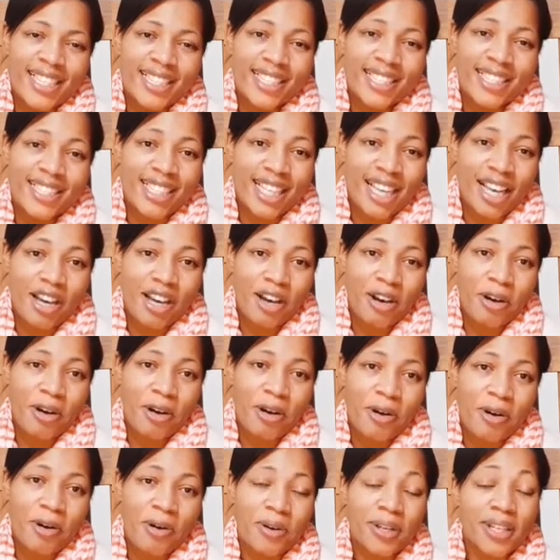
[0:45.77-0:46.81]

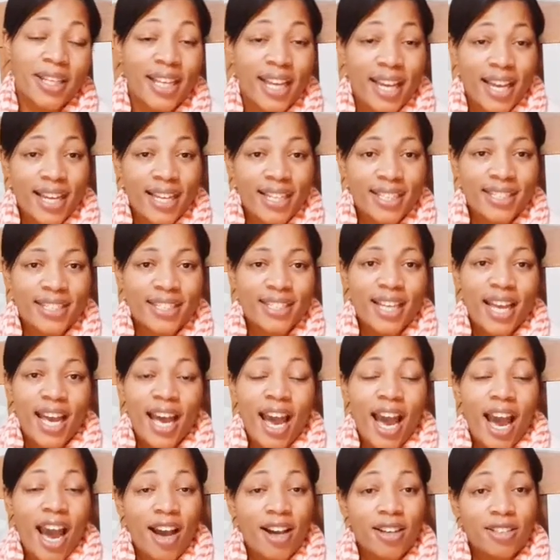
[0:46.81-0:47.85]
So yes,
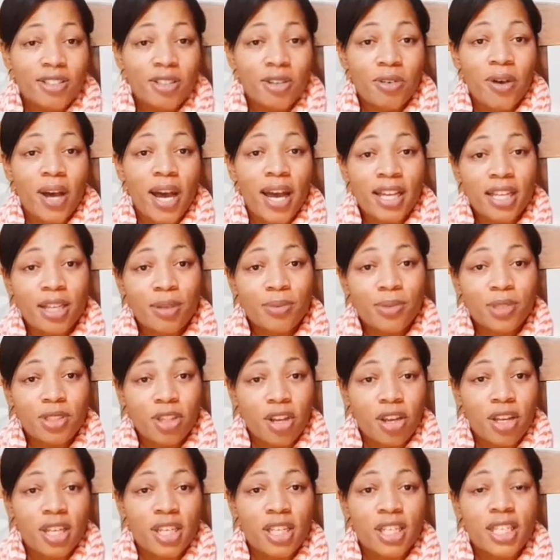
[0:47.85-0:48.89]
also I am
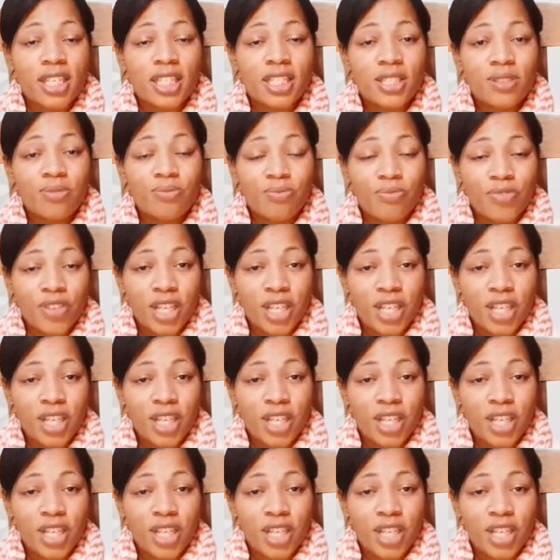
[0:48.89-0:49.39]
starting this